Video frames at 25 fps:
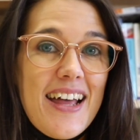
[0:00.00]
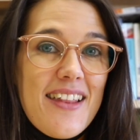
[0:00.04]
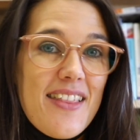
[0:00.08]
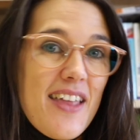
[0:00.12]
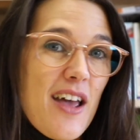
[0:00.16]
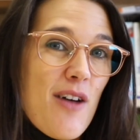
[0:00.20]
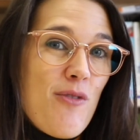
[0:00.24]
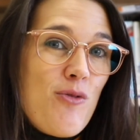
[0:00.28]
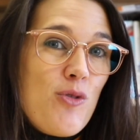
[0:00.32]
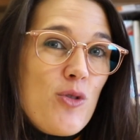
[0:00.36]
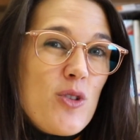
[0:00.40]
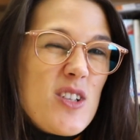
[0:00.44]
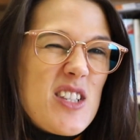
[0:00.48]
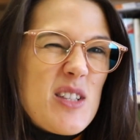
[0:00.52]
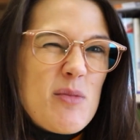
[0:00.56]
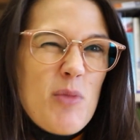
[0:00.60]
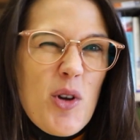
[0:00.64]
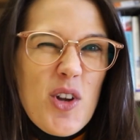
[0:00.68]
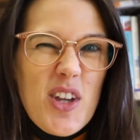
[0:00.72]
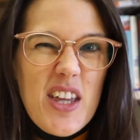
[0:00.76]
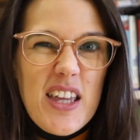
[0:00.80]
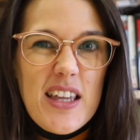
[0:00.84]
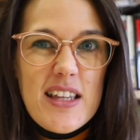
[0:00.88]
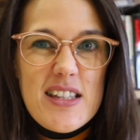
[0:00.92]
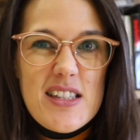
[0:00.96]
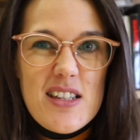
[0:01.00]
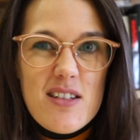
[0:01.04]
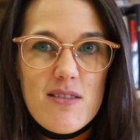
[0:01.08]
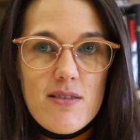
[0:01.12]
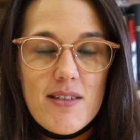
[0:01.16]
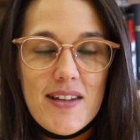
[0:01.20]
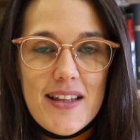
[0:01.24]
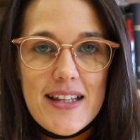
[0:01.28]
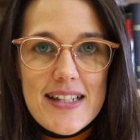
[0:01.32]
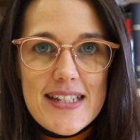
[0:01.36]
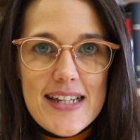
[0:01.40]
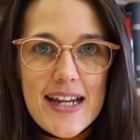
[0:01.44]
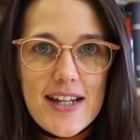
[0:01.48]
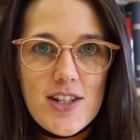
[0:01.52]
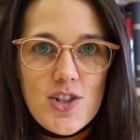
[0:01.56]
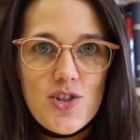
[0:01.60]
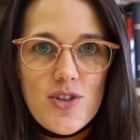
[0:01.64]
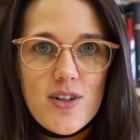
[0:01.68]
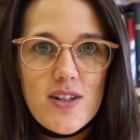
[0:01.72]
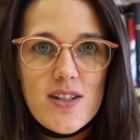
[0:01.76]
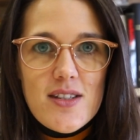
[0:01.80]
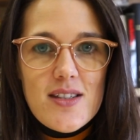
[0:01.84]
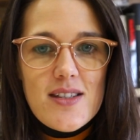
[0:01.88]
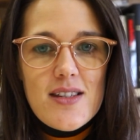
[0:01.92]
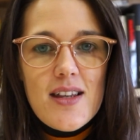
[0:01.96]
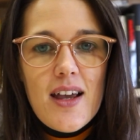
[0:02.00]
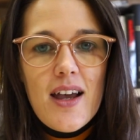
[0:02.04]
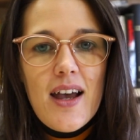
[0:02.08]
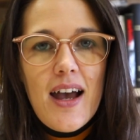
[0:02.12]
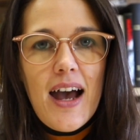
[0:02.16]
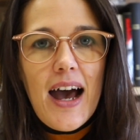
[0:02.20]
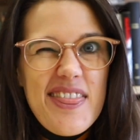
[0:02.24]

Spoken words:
therefore smoking isn't really dangerous.